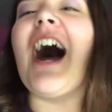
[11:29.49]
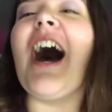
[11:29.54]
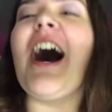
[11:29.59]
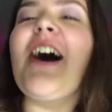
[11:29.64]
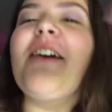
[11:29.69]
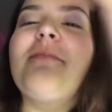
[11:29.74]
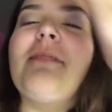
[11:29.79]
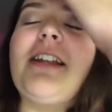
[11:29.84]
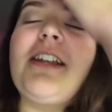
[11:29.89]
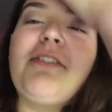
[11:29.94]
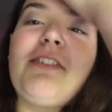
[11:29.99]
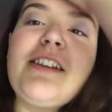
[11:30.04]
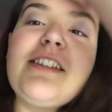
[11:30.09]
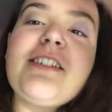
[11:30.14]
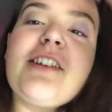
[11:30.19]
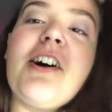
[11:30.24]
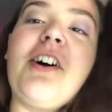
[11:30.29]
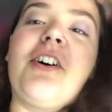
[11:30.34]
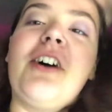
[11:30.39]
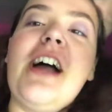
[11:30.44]
Anyway,
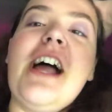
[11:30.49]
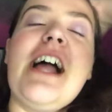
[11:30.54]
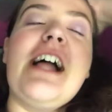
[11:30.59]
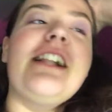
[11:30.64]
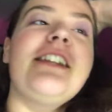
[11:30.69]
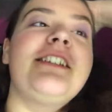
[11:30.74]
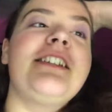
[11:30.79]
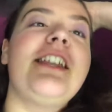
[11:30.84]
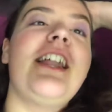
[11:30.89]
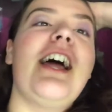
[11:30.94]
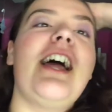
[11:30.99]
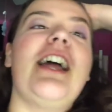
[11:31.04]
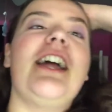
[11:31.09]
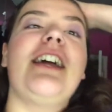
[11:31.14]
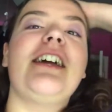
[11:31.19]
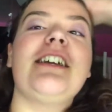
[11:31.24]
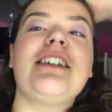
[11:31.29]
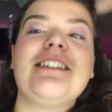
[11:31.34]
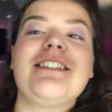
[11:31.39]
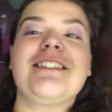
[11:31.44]
so today
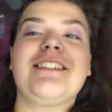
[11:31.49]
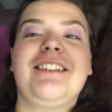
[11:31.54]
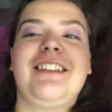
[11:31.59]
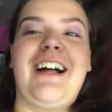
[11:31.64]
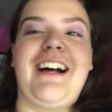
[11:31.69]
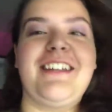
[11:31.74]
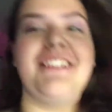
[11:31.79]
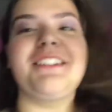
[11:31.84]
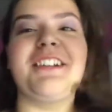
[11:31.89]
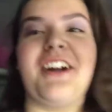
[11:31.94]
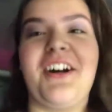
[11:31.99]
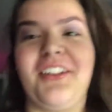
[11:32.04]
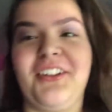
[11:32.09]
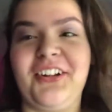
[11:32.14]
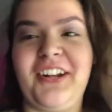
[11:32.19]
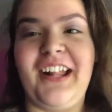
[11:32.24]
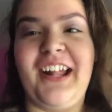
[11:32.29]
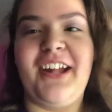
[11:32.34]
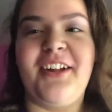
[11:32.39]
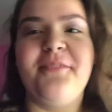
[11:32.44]
is class
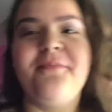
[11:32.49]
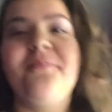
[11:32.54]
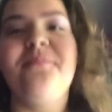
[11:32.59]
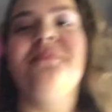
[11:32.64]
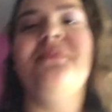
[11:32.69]
color day,